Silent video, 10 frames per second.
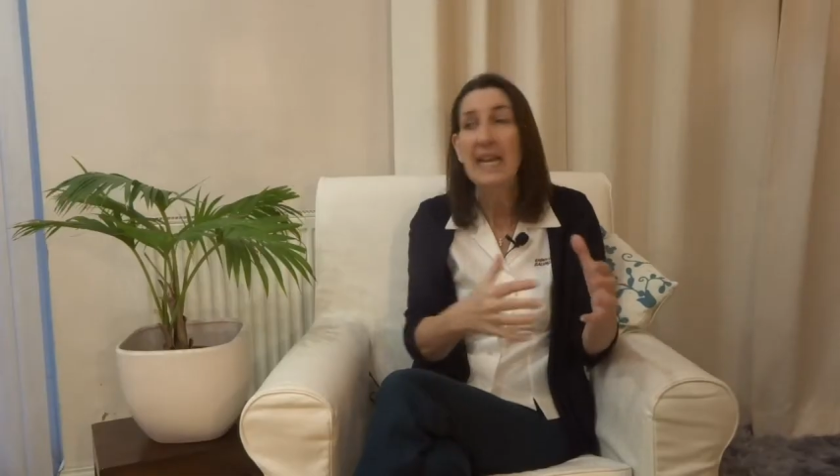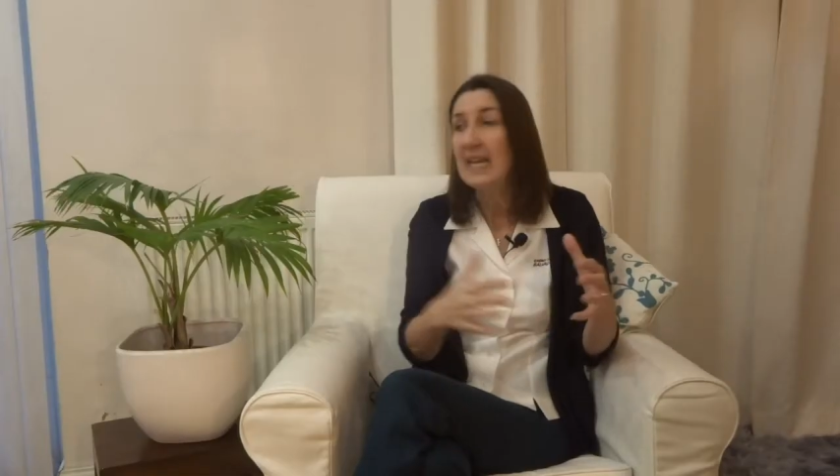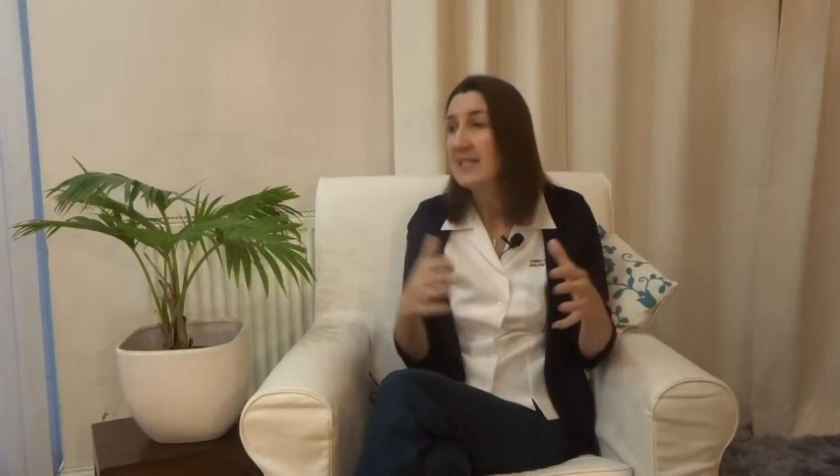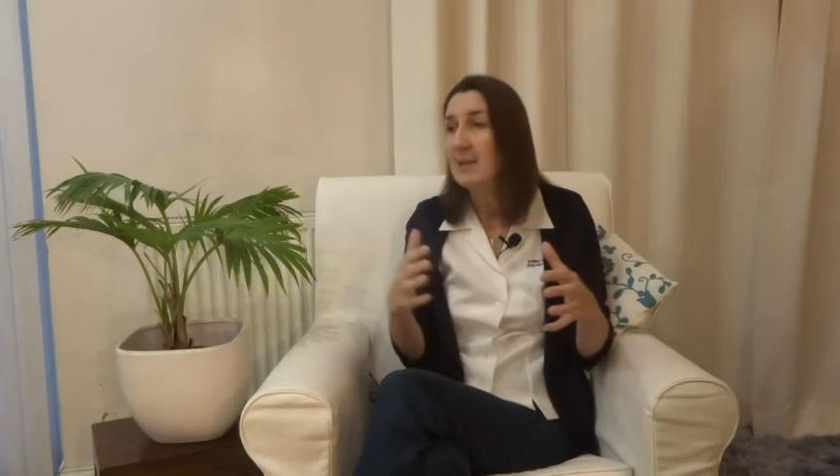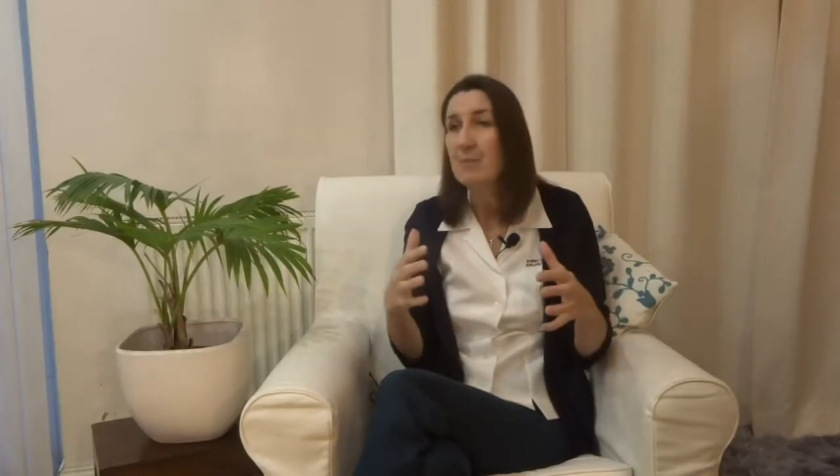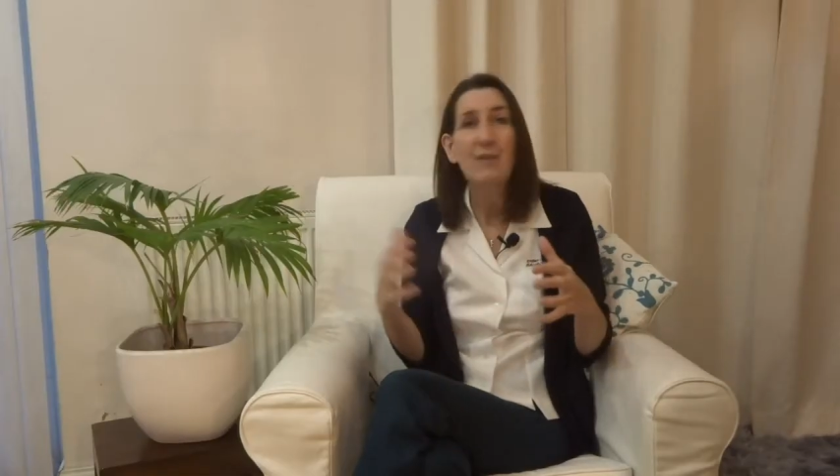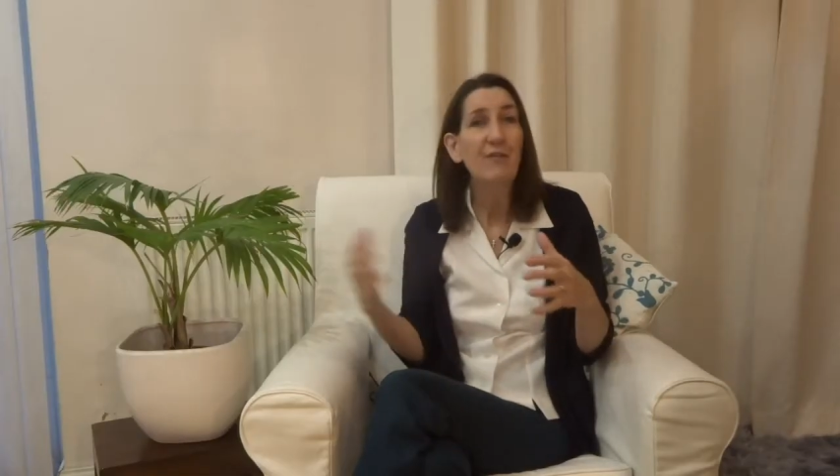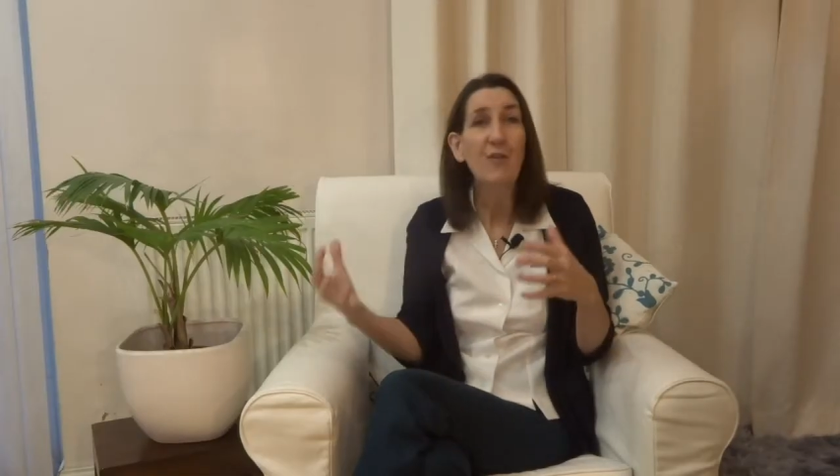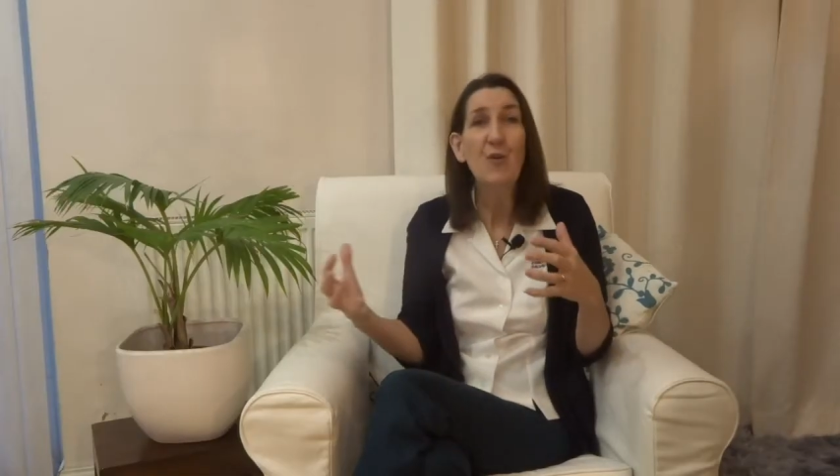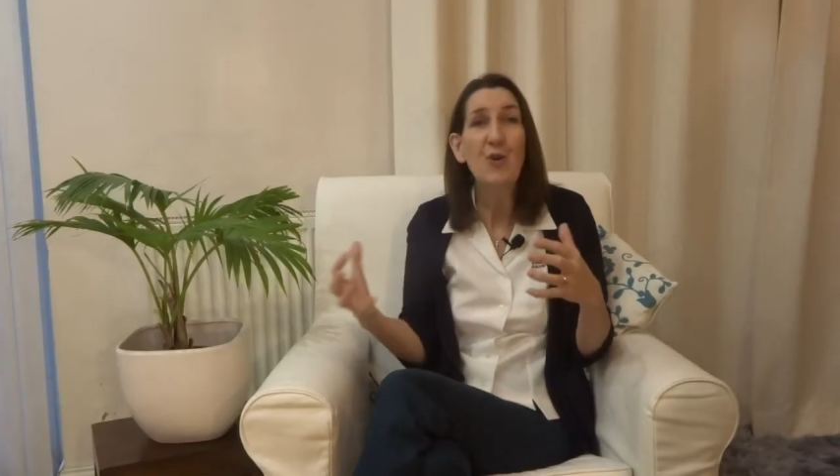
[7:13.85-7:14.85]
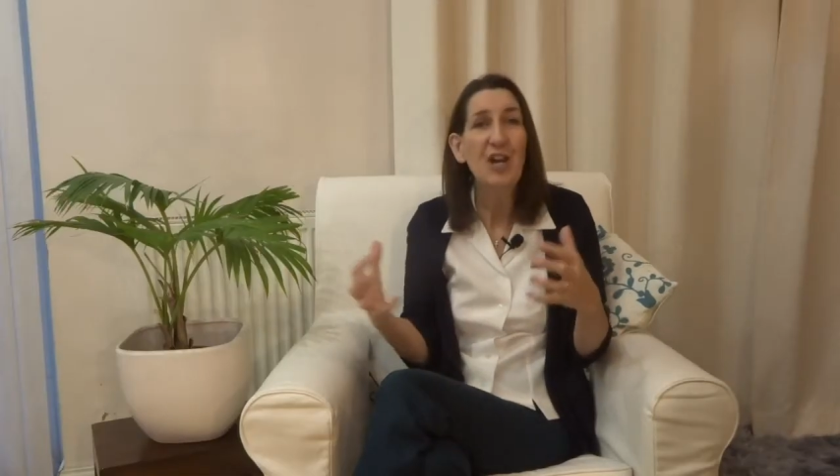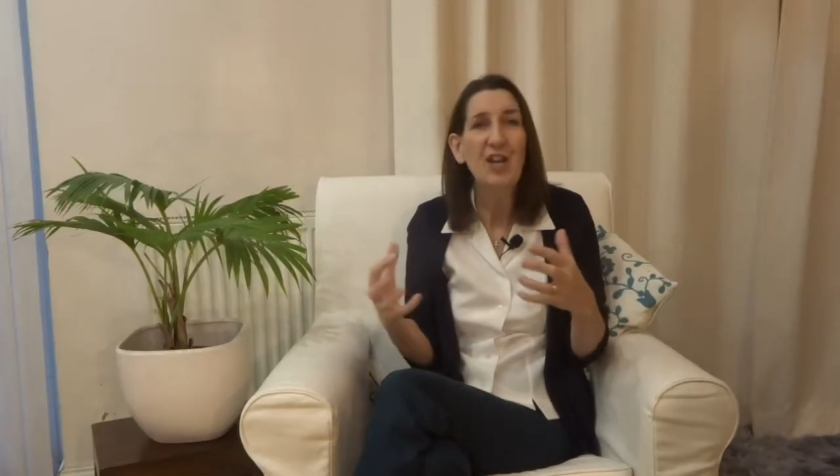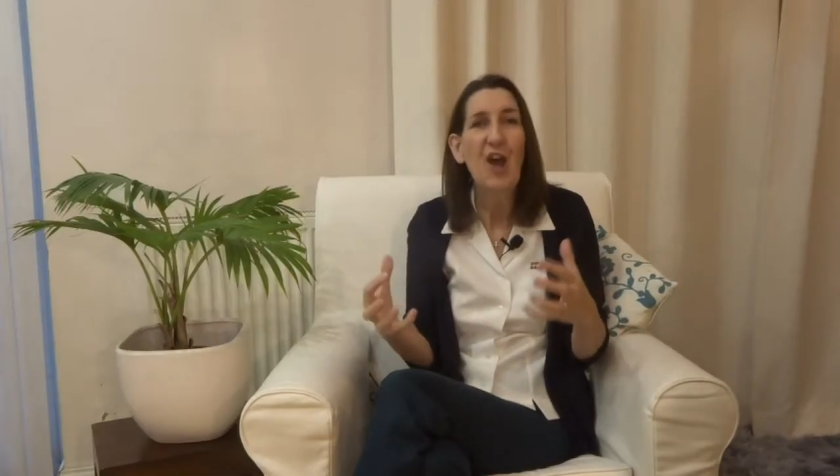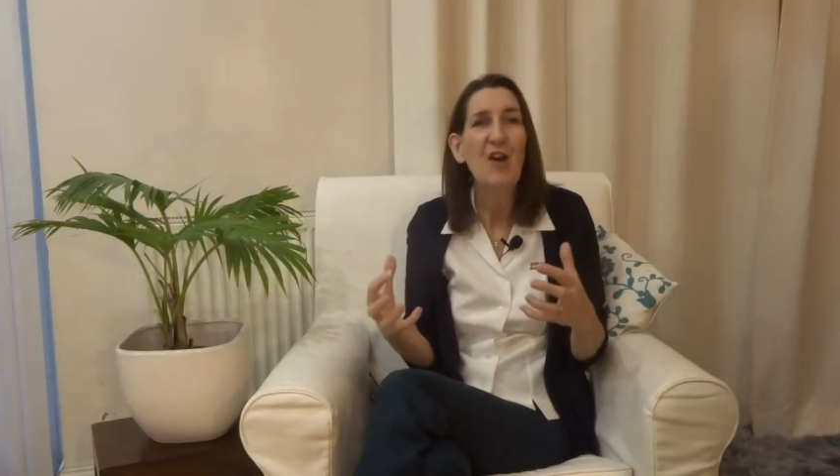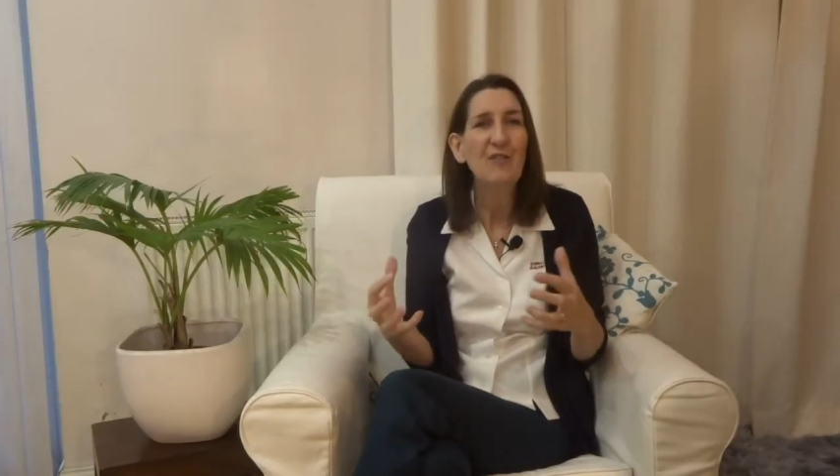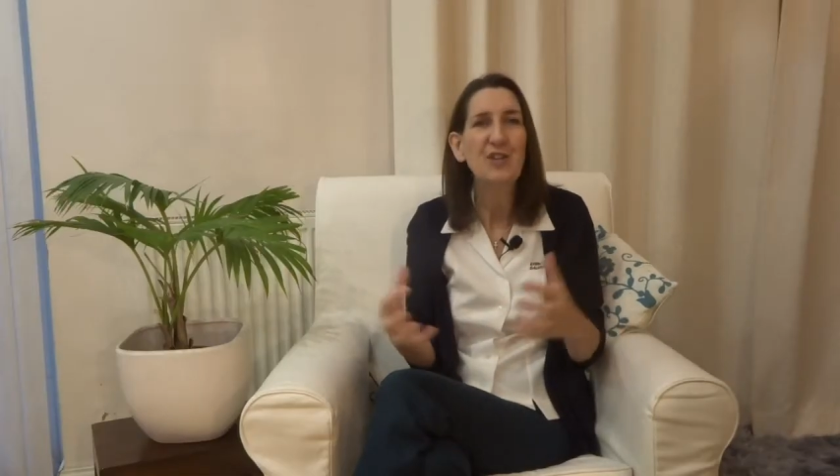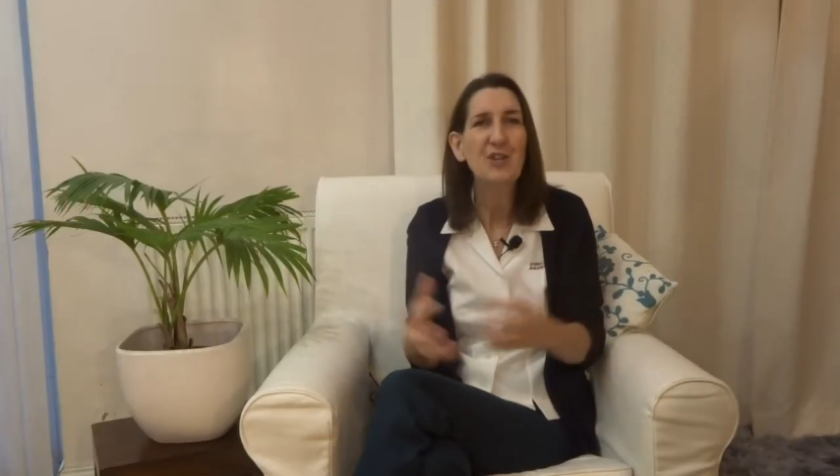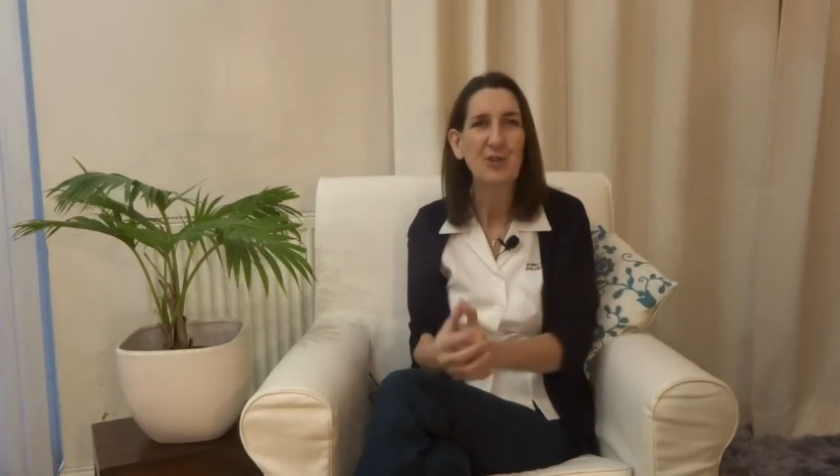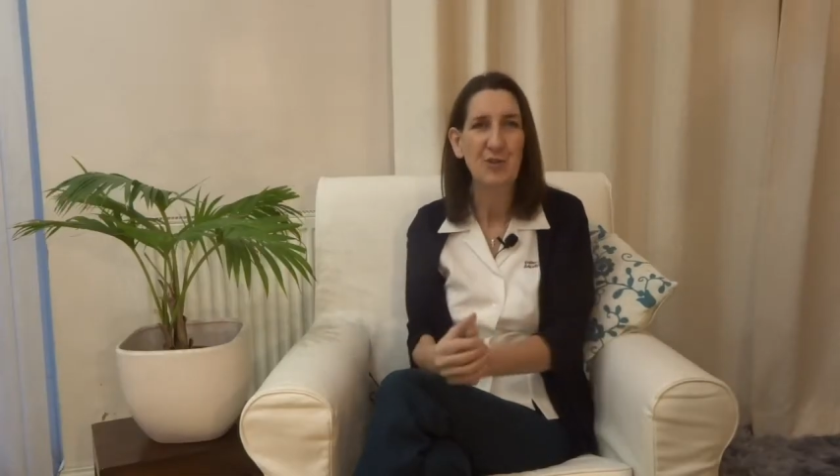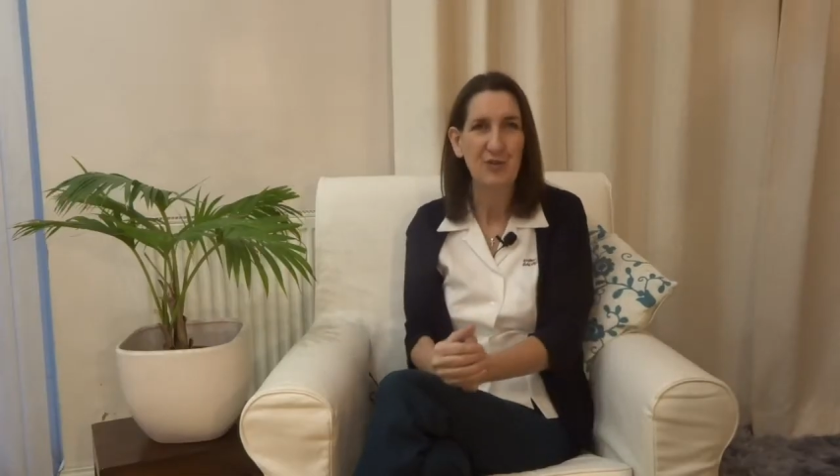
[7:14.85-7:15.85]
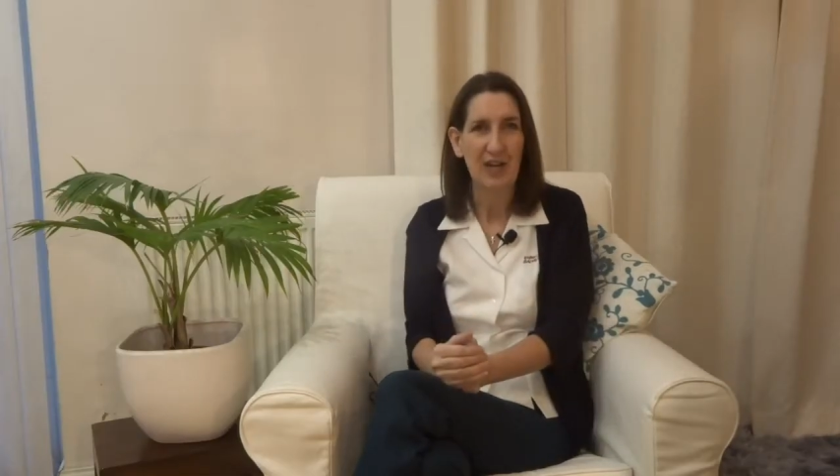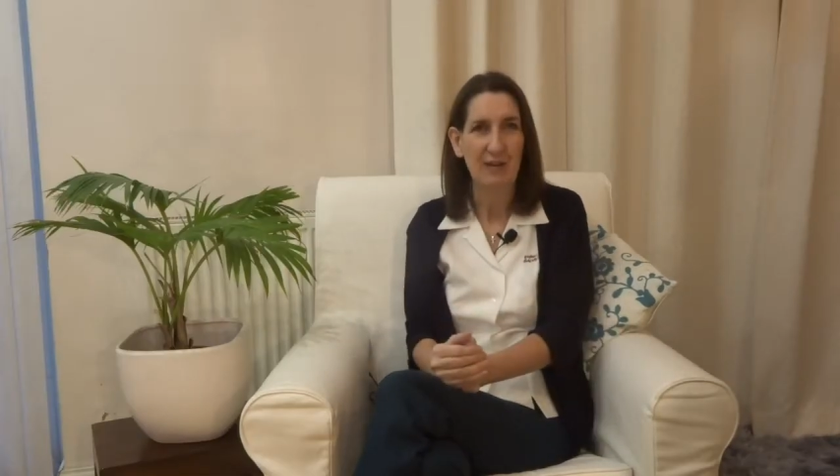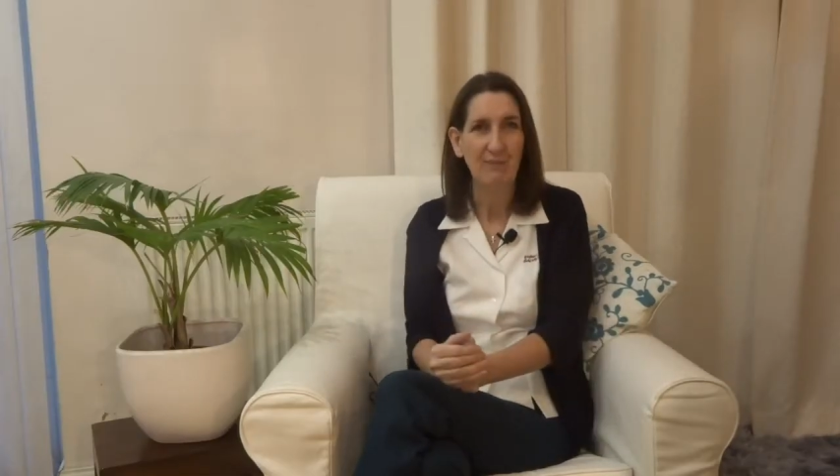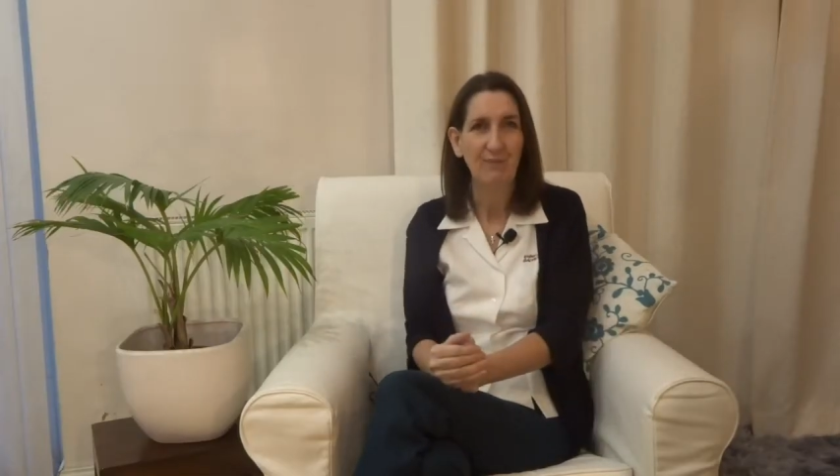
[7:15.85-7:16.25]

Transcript: It's a before and after story.